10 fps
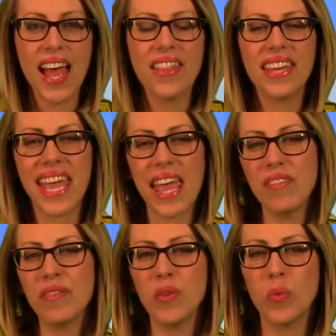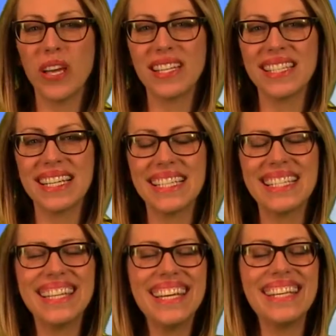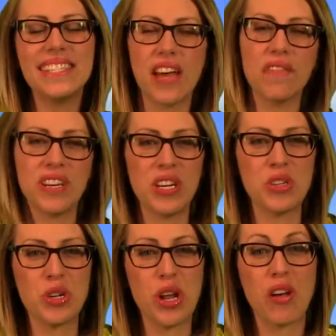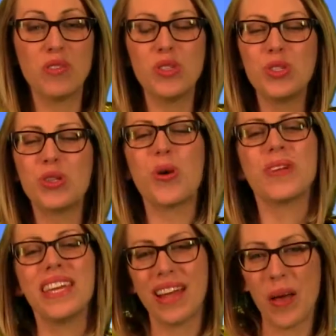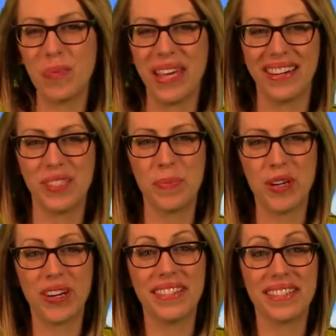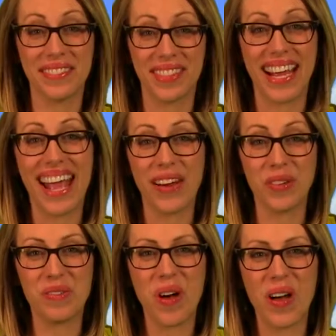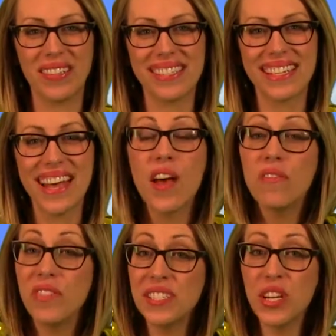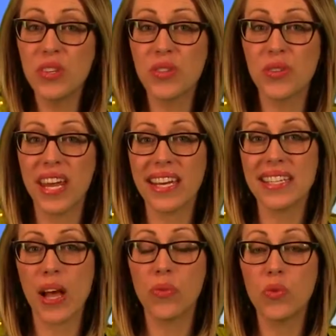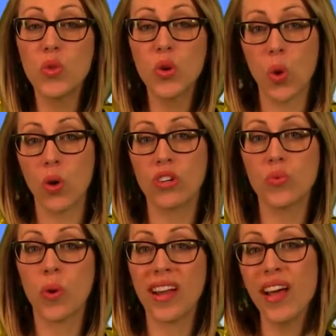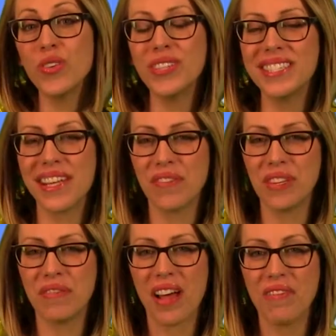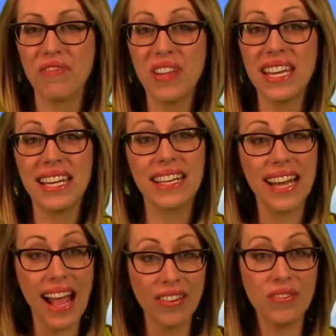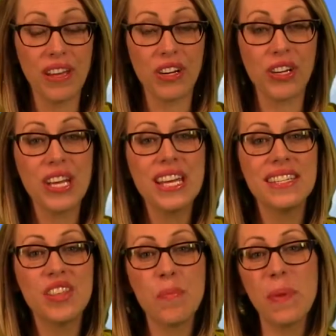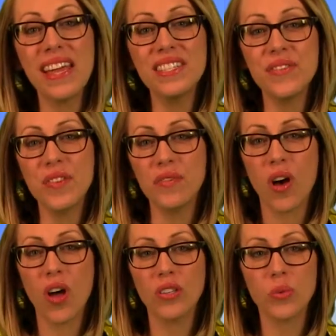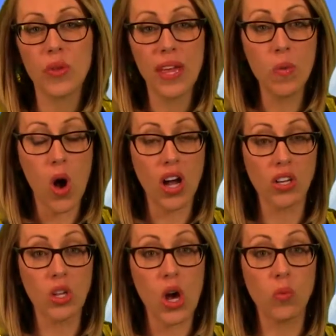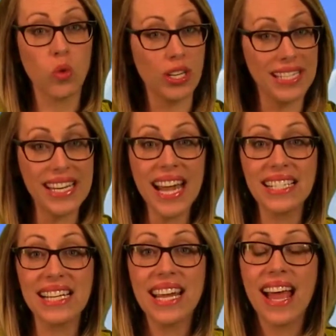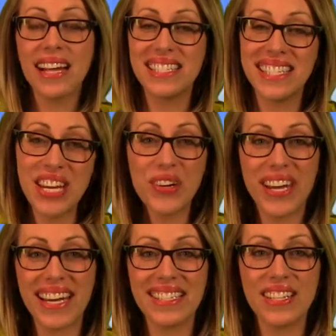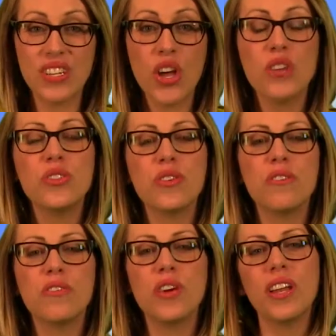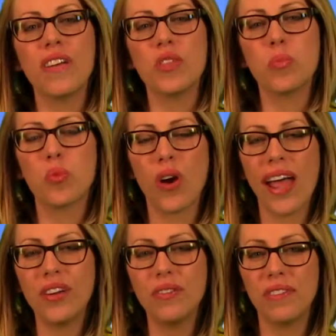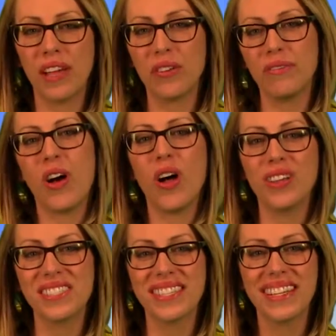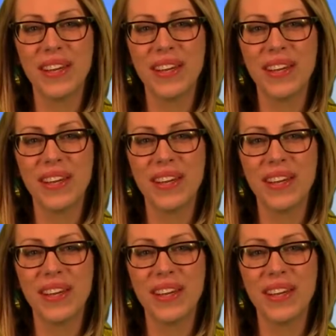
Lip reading: The Cave of the Winds is the definition of soaking up the experience of Niagara Falls. Visitors are taken down through the gorge 175 feet in an elevator to the base of the falls, where they walk along wooden decks and staircases to the foot of the Bridal Veil Falls.